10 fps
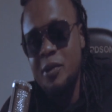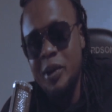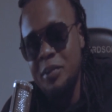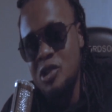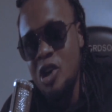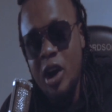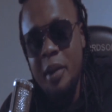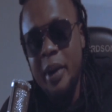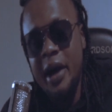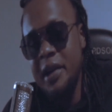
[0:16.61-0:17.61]
When I'm
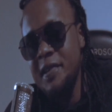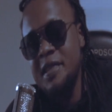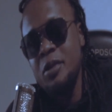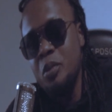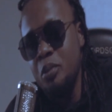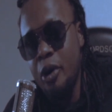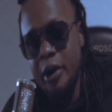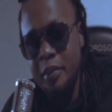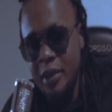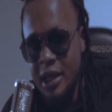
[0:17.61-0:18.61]
talking about it, it still
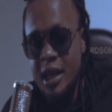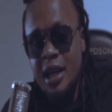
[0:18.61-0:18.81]
bother me.